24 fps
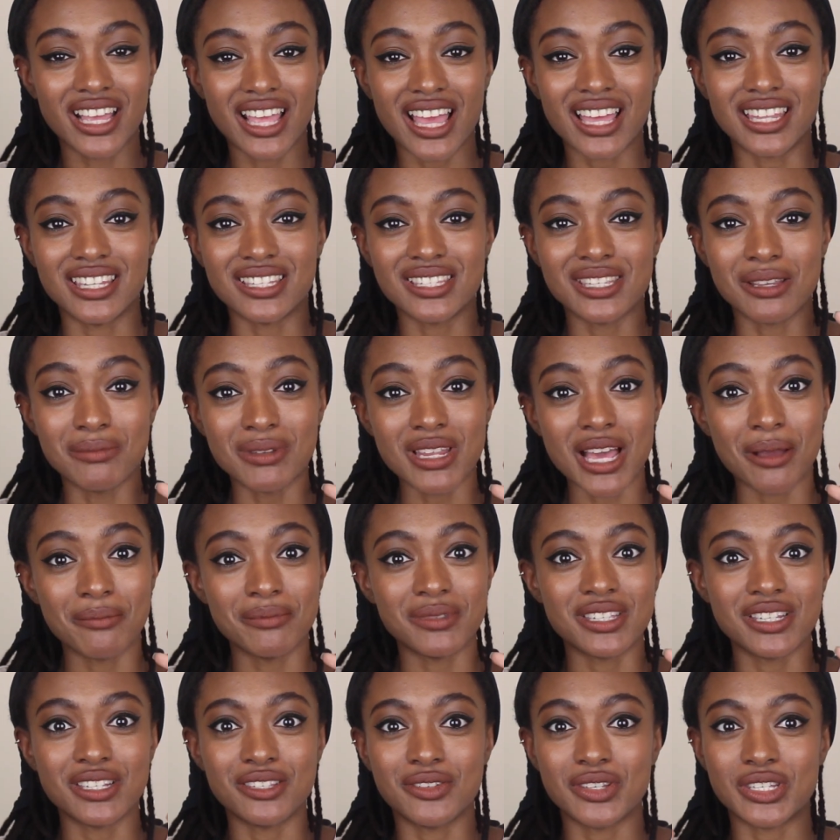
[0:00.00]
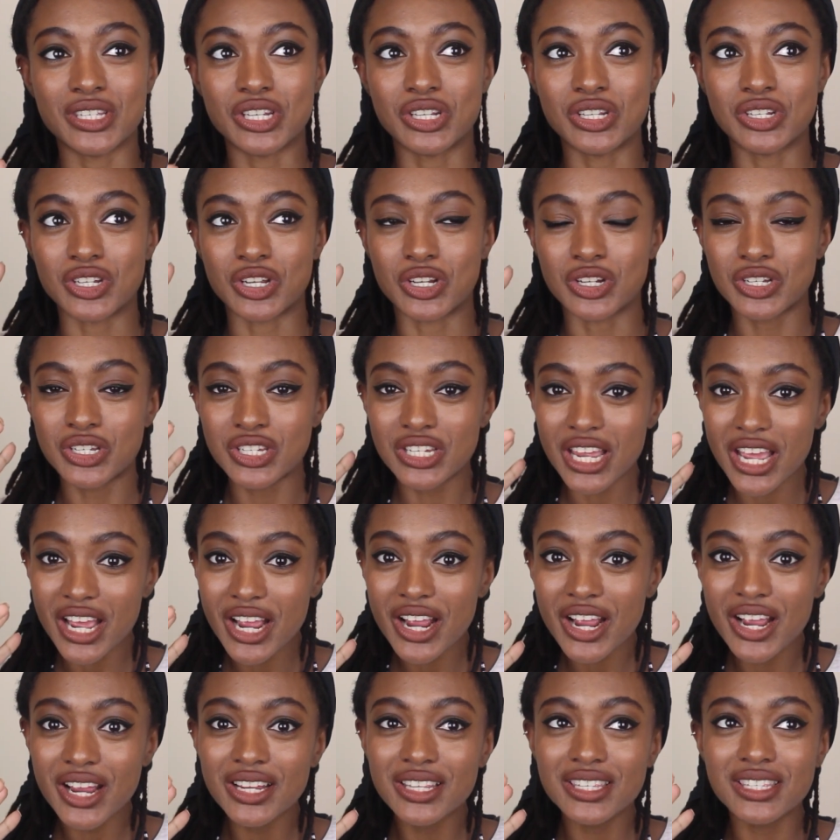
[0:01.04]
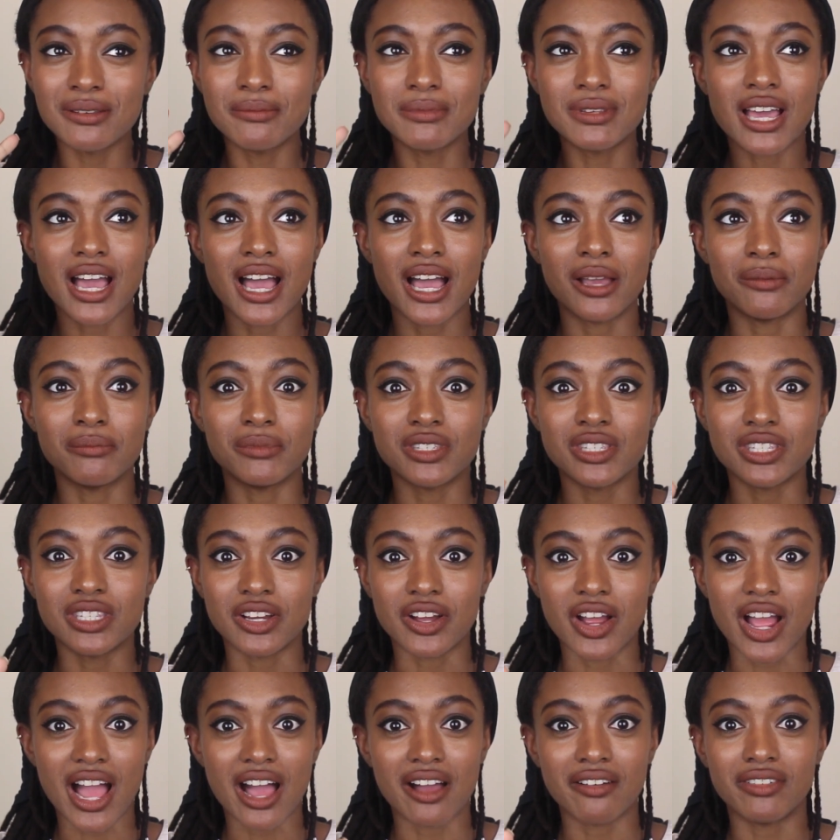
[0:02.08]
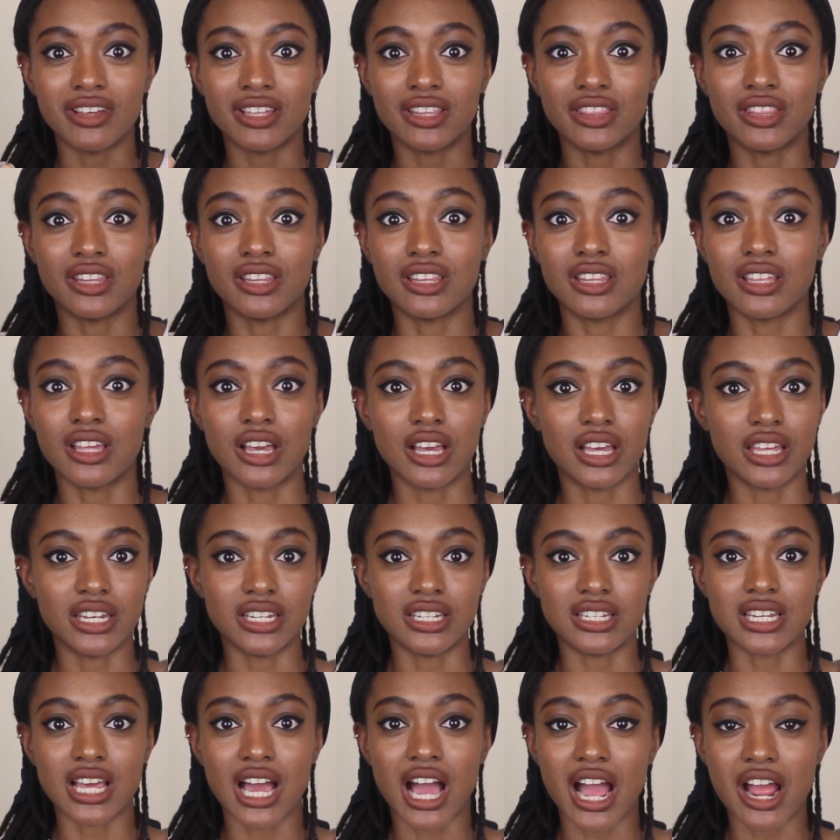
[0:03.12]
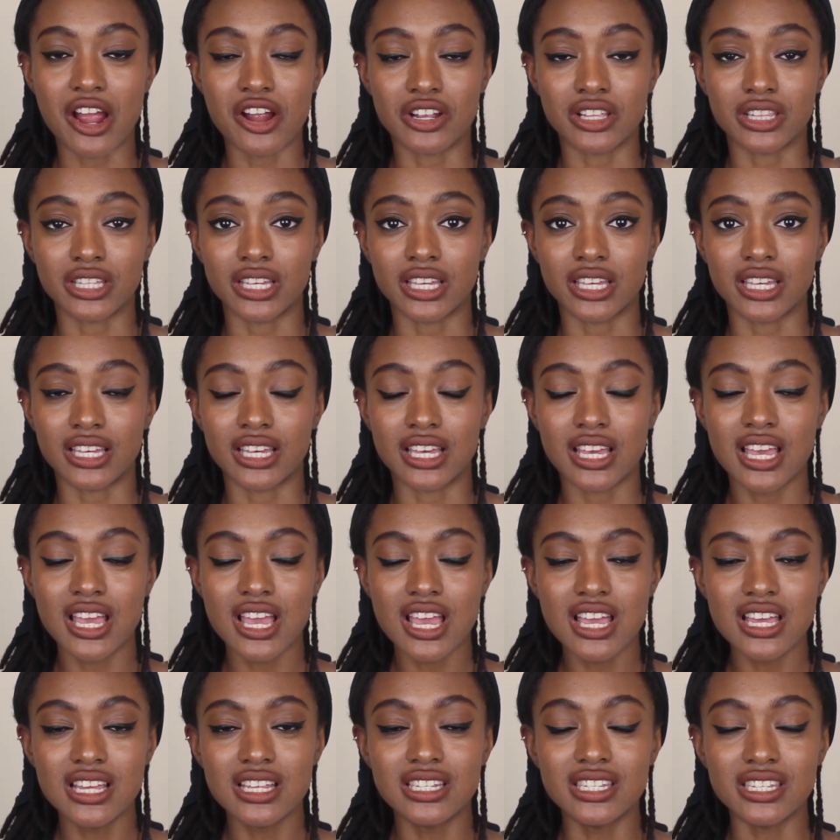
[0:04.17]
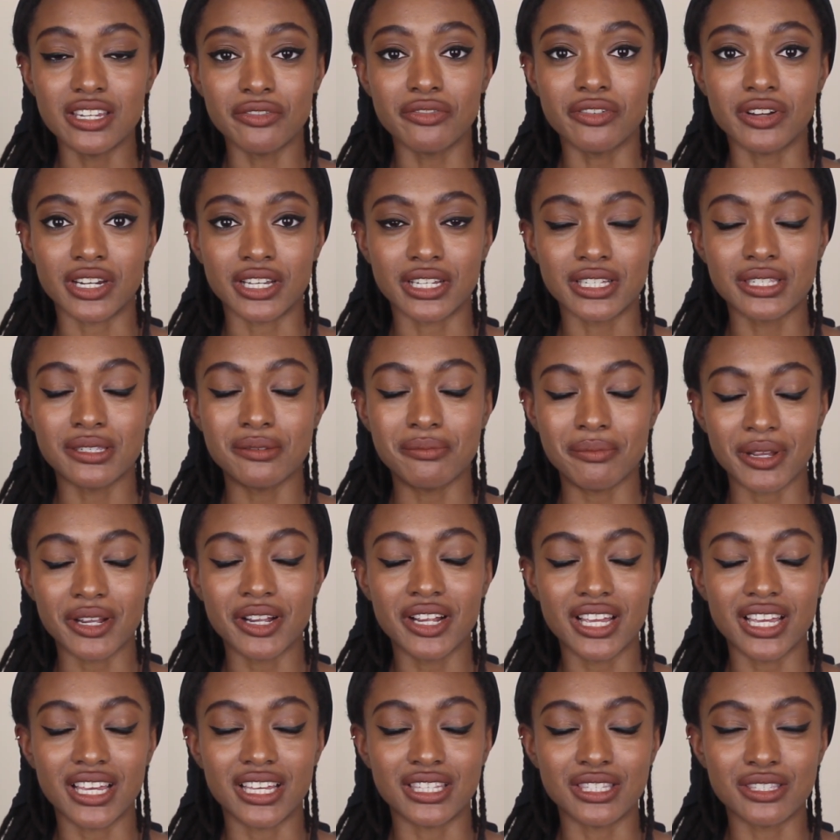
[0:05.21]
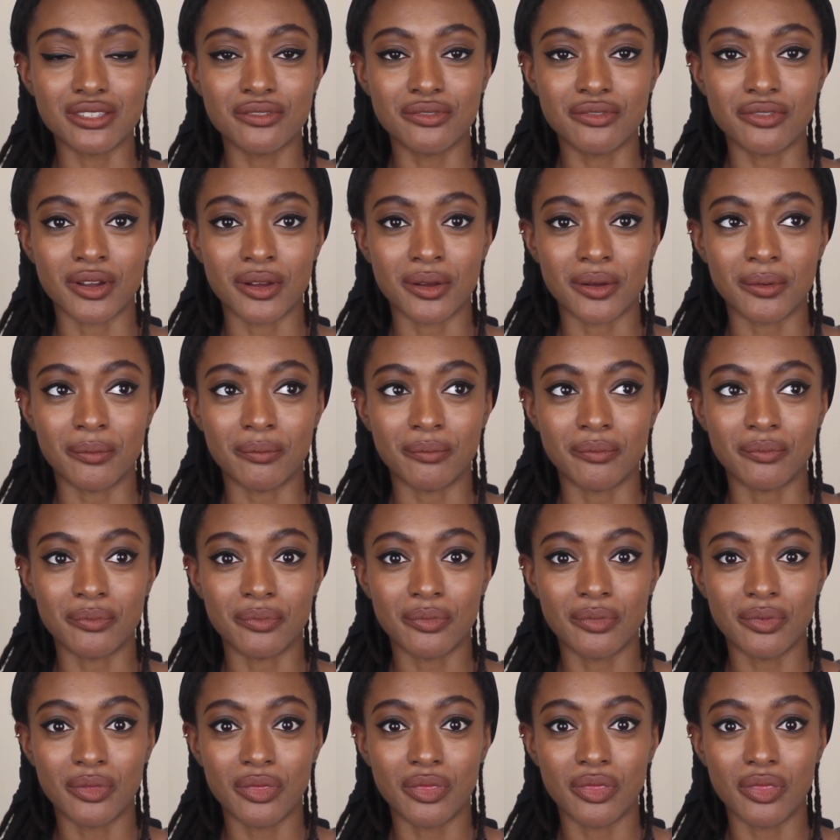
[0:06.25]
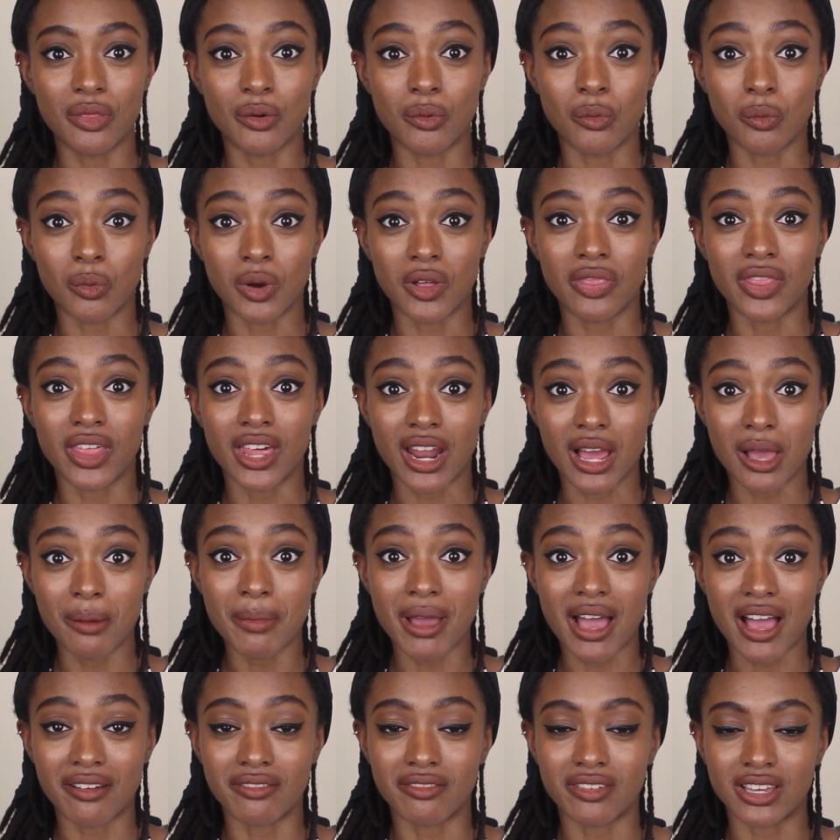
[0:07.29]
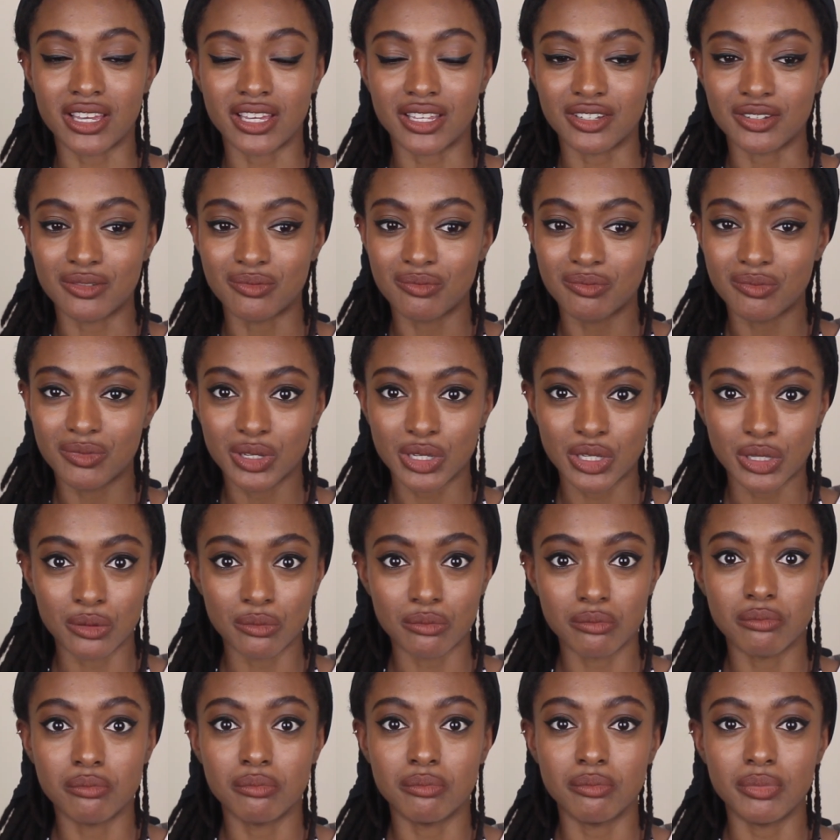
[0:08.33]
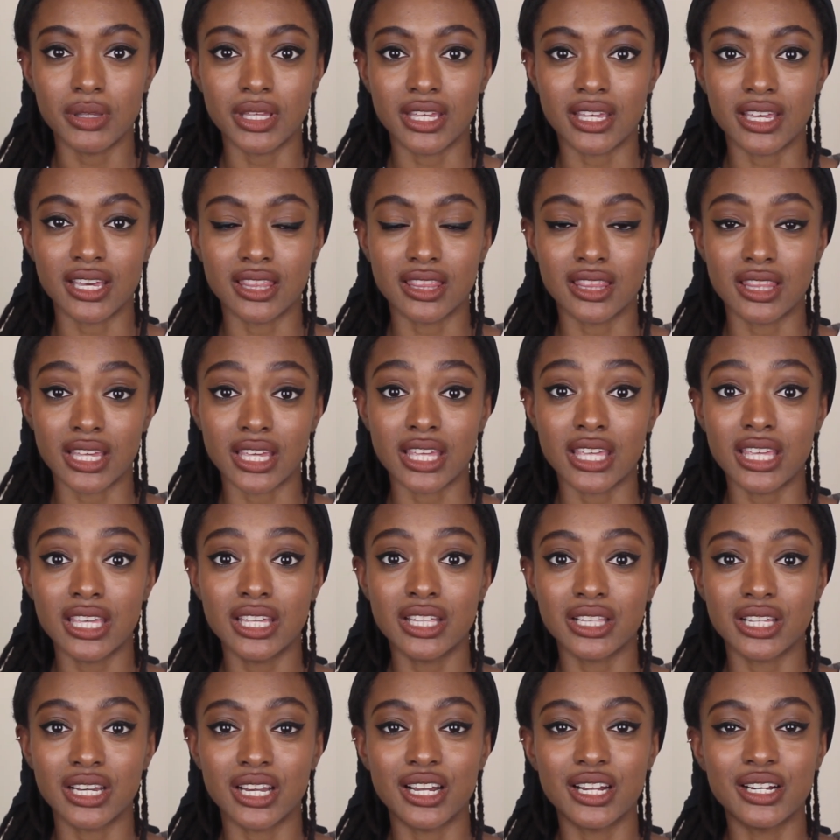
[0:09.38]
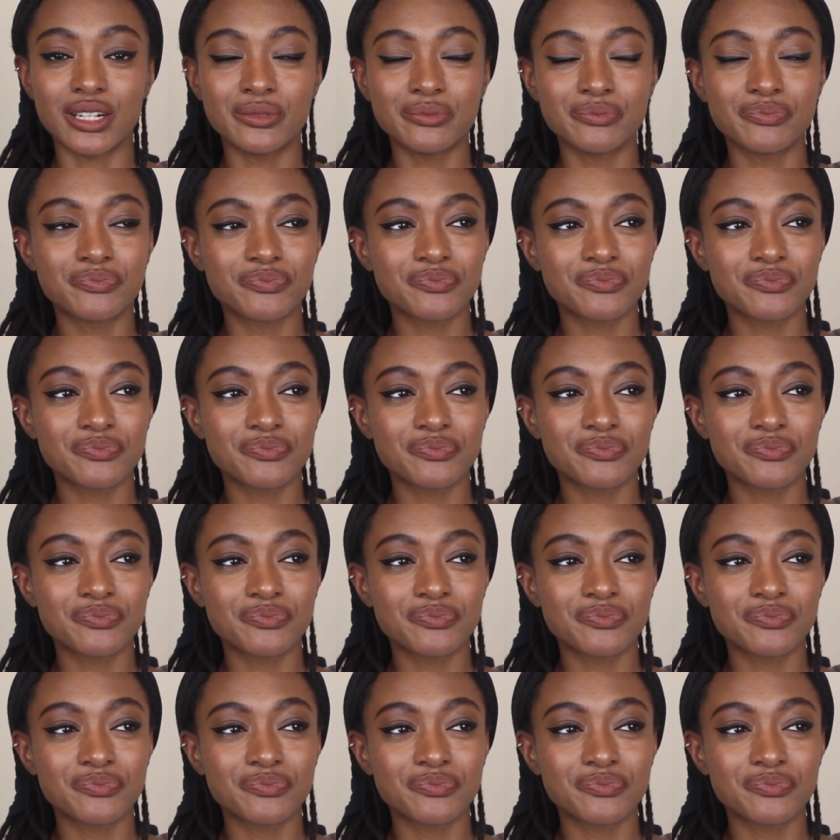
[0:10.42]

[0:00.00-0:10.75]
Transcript: Again, sometimes these visions are shared, sometimes they're having an entirely different experience from the one that I'm having being the healer.